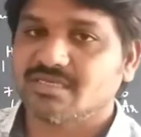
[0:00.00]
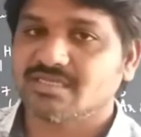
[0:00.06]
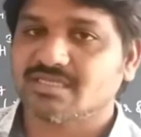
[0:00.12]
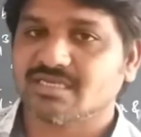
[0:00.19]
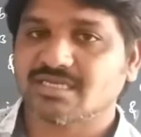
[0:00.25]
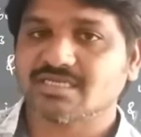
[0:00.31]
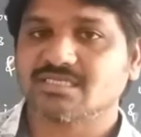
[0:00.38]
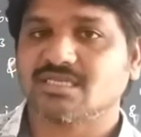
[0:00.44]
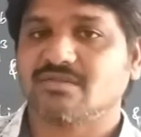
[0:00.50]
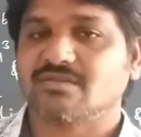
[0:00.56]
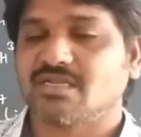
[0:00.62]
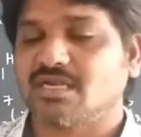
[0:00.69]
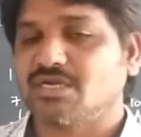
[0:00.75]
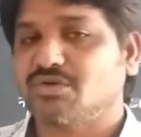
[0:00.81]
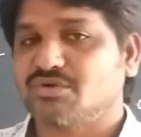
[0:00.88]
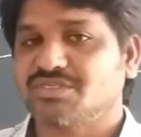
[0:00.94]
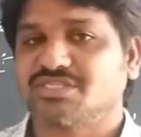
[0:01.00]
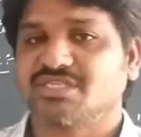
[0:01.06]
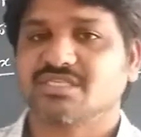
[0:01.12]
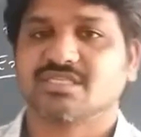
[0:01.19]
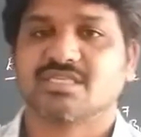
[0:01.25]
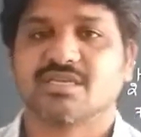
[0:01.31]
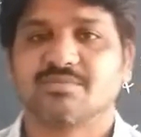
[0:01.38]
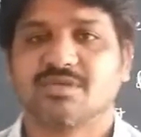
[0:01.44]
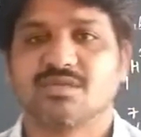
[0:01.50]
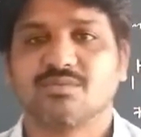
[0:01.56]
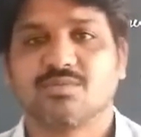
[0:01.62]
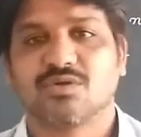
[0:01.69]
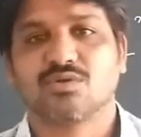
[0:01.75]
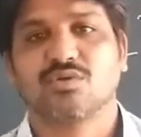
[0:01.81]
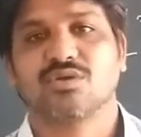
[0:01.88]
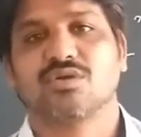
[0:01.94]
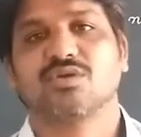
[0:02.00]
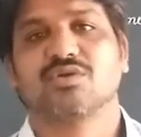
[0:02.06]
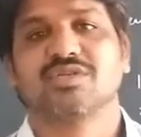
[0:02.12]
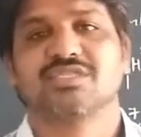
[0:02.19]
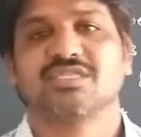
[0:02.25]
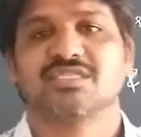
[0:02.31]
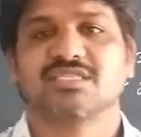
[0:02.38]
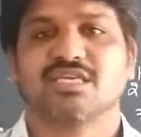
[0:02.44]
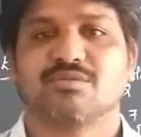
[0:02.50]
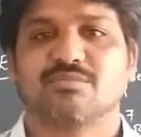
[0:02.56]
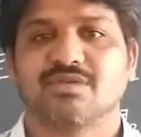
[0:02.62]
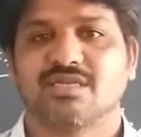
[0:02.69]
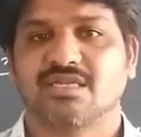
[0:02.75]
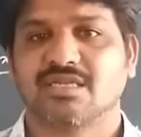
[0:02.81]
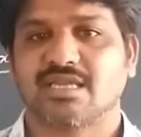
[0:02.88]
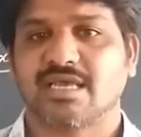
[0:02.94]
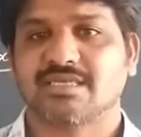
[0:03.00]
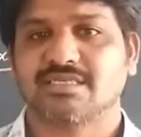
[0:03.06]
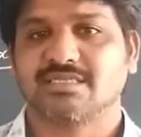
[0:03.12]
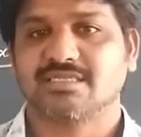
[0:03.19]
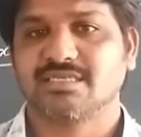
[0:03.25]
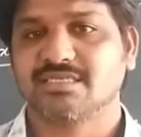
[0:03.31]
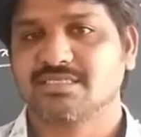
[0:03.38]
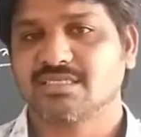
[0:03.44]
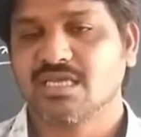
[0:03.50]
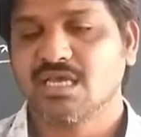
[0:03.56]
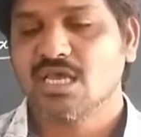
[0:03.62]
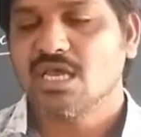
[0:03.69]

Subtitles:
In that case of the notations, chemical bond notations can be done like this.